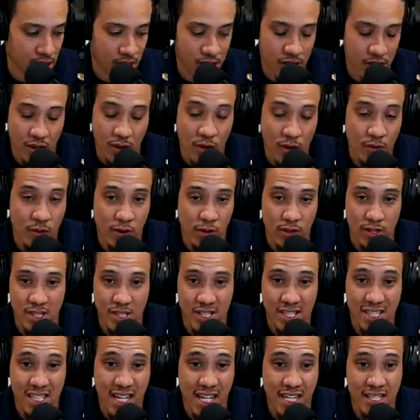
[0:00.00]
Just overall,
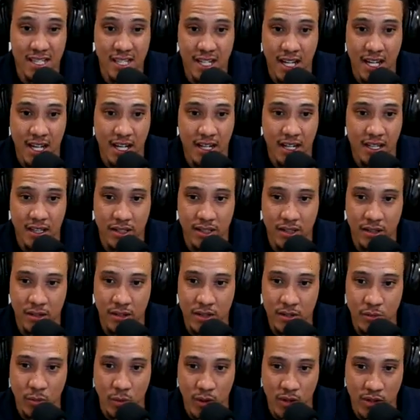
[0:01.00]
just nice guy. You
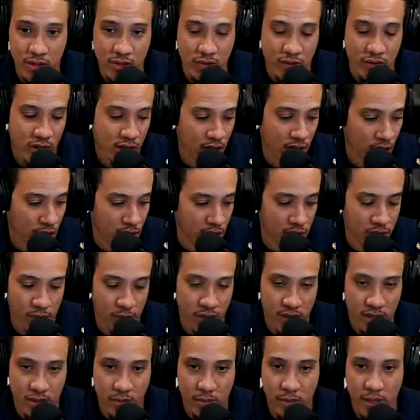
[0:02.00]
know, his words of
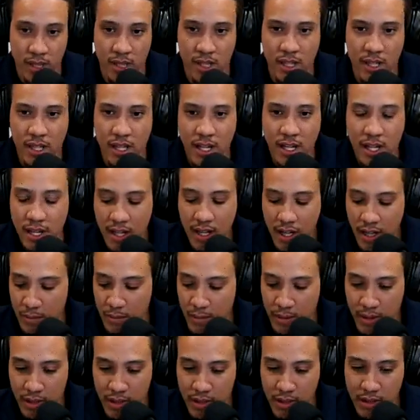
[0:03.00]
encouragement to me
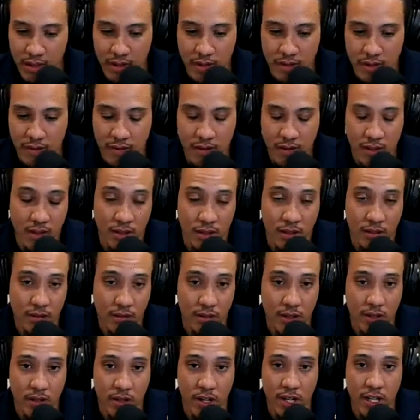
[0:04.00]
have been, you
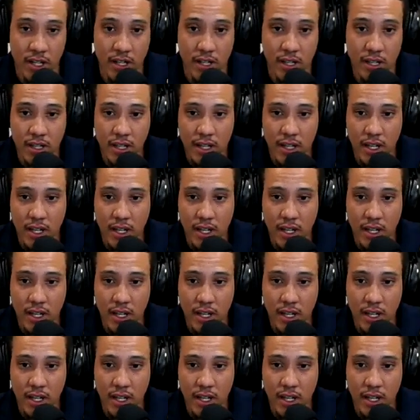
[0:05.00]
know, great